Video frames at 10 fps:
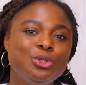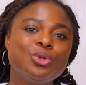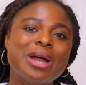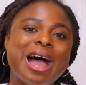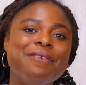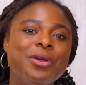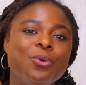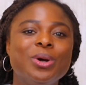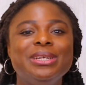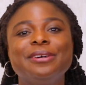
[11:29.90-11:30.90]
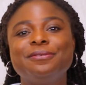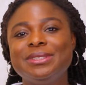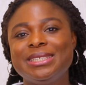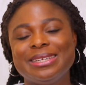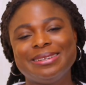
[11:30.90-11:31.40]
do have a
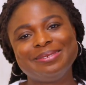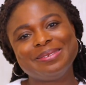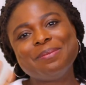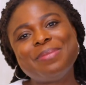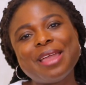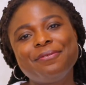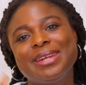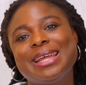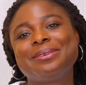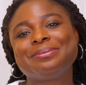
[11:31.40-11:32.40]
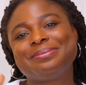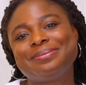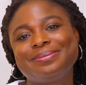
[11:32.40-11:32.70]
wonderful day. Bye for now.